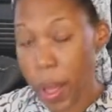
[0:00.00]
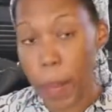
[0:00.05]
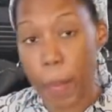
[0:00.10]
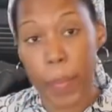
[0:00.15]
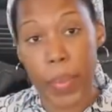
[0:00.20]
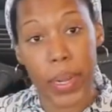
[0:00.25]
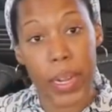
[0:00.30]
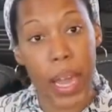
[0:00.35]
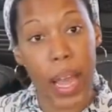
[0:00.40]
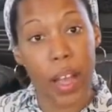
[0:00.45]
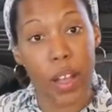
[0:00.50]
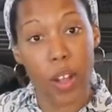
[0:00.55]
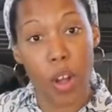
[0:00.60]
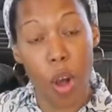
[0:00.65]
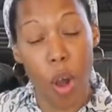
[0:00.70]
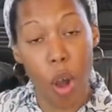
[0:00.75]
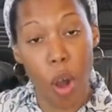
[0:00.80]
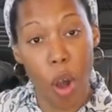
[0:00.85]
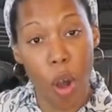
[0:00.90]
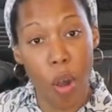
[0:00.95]
But I'll
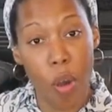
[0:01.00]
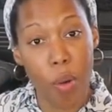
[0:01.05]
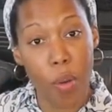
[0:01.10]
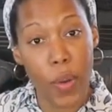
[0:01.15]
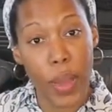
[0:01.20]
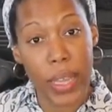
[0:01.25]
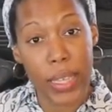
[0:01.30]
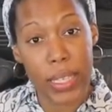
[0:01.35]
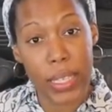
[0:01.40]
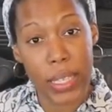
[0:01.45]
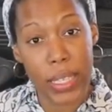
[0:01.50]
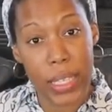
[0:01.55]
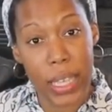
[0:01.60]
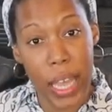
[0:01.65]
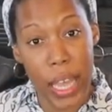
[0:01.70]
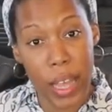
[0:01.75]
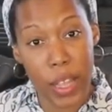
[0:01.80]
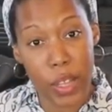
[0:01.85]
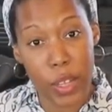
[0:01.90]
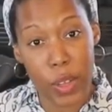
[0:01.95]
always
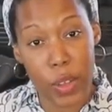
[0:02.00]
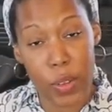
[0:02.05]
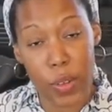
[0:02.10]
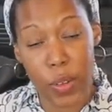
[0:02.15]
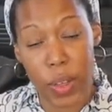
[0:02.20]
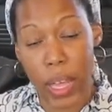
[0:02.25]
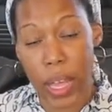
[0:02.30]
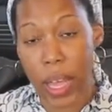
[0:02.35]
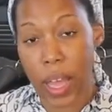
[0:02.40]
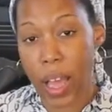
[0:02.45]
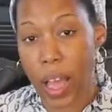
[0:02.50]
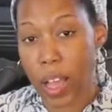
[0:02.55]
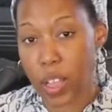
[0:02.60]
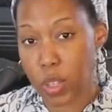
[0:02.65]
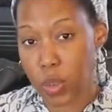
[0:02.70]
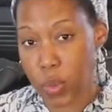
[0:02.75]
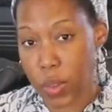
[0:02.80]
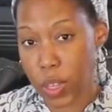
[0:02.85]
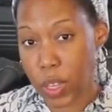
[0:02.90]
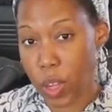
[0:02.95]
tell you
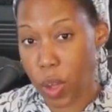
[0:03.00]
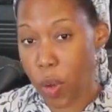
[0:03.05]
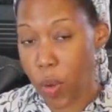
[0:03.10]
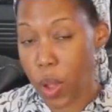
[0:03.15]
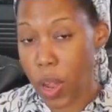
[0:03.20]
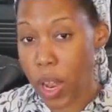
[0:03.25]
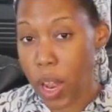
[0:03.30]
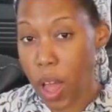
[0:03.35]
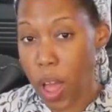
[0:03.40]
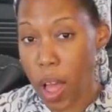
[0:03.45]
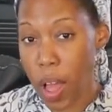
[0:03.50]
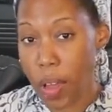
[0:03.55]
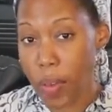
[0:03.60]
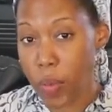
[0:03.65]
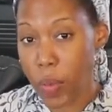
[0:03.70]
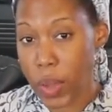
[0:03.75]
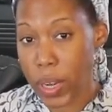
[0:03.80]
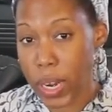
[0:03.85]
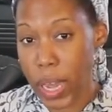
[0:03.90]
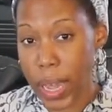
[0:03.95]
as we go
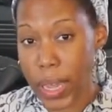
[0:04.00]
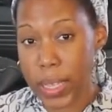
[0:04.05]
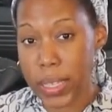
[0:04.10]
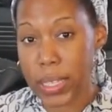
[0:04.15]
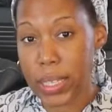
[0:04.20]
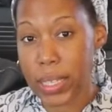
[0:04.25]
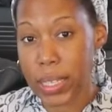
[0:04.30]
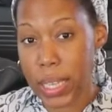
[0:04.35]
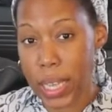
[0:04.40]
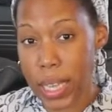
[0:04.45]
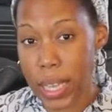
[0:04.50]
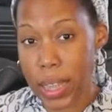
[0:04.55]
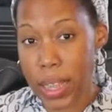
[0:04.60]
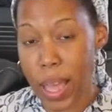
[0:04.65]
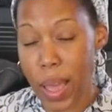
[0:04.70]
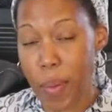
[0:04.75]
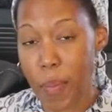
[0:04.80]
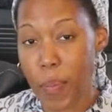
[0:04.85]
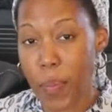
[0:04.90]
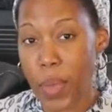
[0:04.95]
along when I see
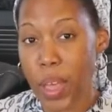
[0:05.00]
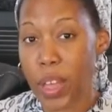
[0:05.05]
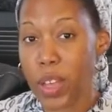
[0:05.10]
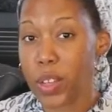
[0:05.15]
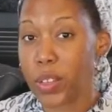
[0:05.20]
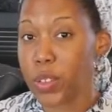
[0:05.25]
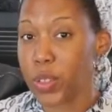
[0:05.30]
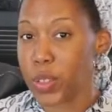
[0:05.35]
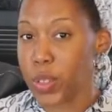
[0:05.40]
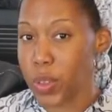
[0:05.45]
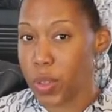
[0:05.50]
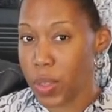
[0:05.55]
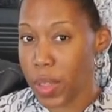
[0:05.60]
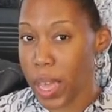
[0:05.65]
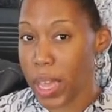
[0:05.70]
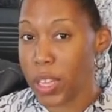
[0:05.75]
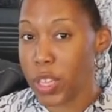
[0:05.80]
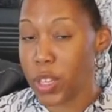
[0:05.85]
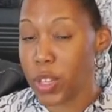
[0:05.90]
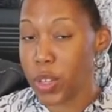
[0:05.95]
them, so
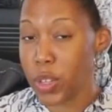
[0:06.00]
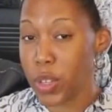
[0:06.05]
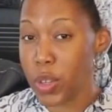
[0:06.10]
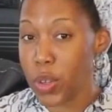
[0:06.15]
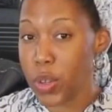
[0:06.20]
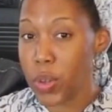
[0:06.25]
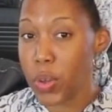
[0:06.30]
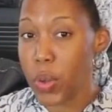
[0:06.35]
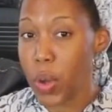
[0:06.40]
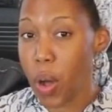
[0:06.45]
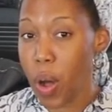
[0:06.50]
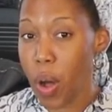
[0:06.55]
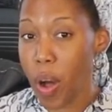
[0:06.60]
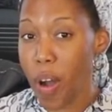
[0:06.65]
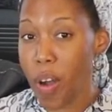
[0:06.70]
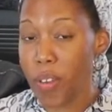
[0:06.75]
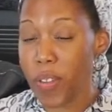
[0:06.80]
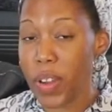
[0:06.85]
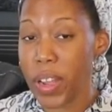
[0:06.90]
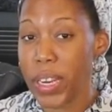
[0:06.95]
that you
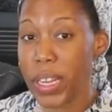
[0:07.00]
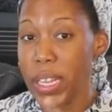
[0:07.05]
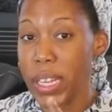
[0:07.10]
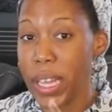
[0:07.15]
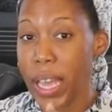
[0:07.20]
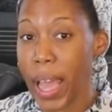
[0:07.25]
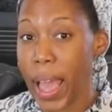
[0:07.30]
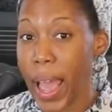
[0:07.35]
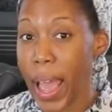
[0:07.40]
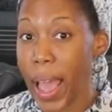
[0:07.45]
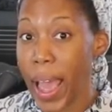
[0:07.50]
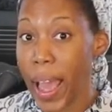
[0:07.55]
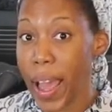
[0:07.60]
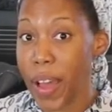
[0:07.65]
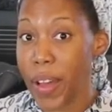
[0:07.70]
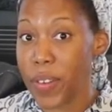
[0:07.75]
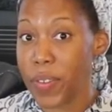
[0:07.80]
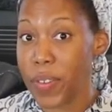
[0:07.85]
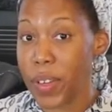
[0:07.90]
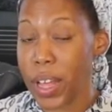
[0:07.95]
already
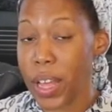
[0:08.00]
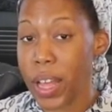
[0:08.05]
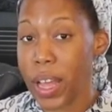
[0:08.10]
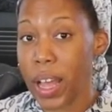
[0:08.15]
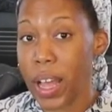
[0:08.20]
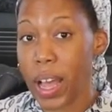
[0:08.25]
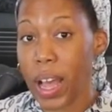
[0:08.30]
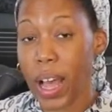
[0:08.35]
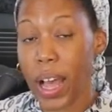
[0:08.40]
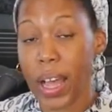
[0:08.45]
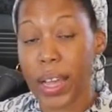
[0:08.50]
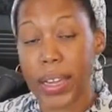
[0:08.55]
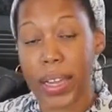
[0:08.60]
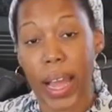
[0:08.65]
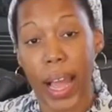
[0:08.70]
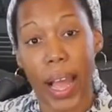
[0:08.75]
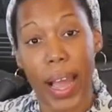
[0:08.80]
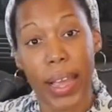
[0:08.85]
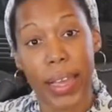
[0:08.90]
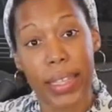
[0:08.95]
have an
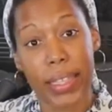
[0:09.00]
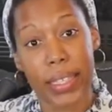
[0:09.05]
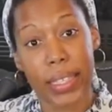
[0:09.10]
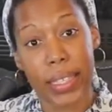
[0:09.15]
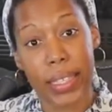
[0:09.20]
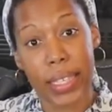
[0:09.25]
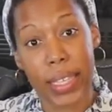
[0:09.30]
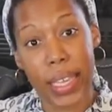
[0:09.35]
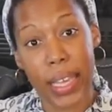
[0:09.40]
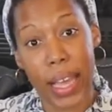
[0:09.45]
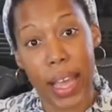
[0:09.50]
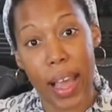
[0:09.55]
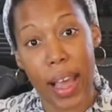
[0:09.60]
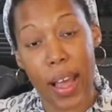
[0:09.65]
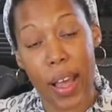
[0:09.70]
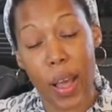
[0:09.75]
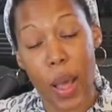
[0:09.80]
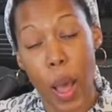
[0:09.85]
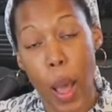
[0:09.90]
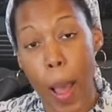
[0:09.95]

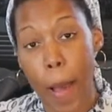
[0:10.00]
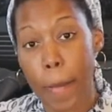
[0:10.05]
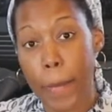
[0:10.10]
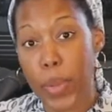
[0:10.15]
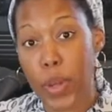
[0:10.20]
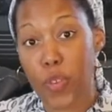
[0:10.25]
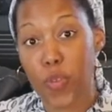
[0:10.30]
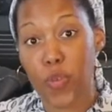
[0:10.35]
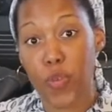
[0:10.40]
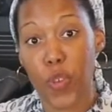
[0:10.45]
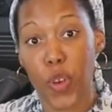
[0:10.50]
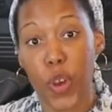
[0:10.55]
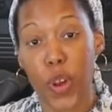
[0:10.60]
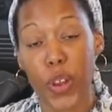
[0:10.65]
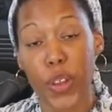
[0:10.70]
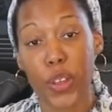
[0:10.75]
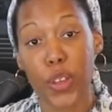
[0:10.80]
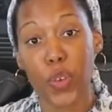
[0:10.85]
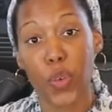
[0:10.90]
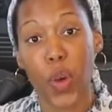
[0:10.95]
idea
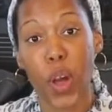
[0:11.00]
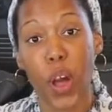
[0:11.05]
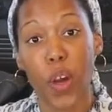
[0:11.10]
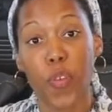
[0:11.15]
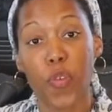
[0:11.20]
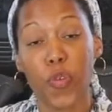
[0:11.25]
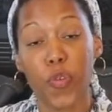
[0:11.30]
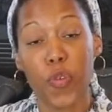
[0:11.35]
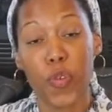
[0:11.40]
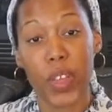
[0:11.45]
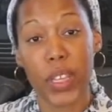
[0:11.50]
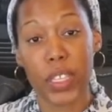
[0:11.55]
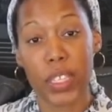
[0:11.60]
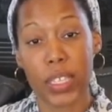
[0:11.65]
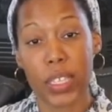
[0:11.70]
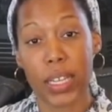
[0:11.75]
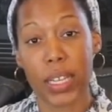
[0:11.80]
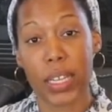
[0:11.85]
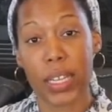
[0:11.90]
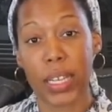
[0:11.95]
before you
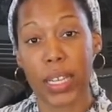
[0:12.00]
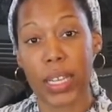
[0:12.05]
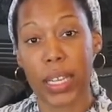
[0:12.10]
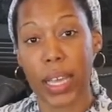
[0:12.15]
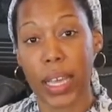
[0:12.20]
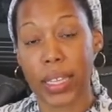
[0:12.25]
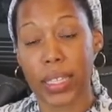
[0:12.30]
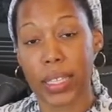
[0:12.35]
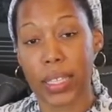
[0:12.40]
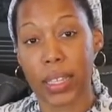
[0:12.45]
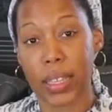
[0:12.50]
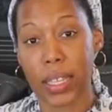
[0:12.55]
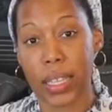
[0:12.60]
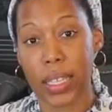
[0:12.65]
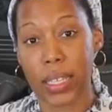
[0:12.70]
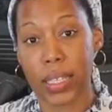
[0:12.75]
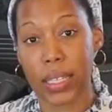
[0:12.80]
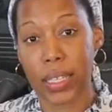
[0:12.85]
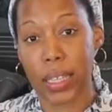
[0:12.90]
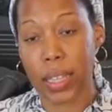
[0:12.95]
officially get to
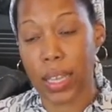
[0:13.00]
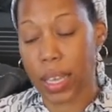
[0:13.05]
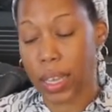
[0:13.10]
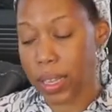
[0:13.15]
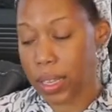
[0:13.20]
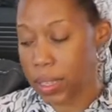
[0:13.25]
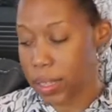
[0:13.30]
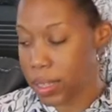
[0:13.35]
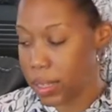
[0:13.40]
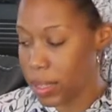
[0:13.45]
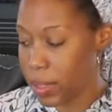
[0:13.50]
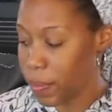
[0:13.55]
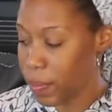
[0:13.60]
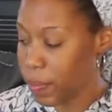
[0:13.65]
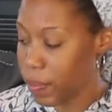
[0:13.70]
these things.